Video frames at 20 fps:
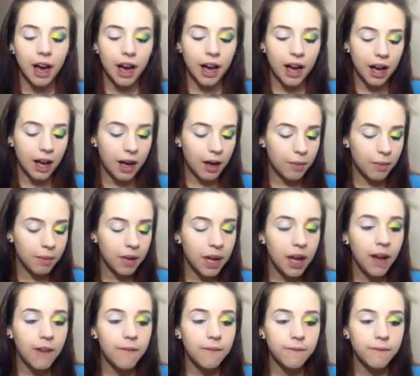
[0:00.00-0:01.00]

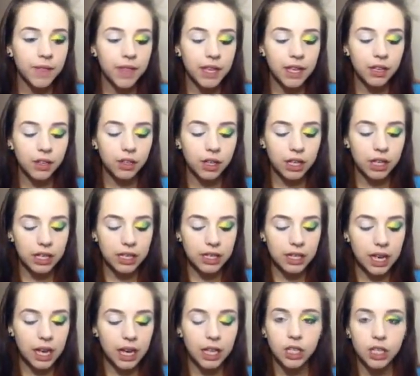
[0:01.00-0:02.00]
Then you're going to
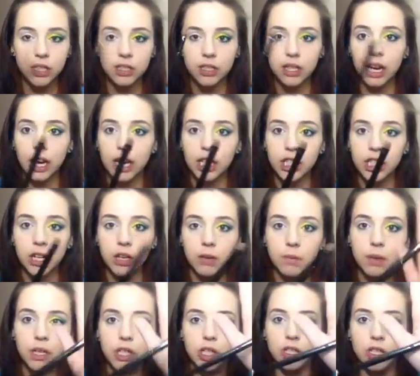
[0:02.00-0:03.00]
take just an eyeshadow brush.